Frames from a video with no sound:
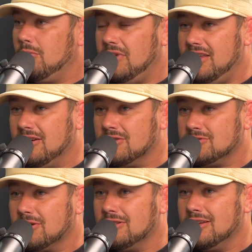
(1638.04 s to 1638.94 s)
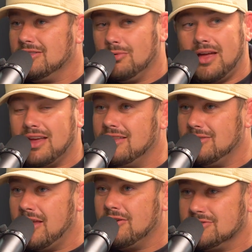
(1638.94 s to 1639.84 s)
We are circling the
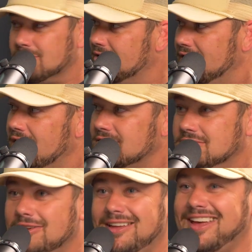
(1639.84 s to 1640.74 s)
wagon. They are circling us.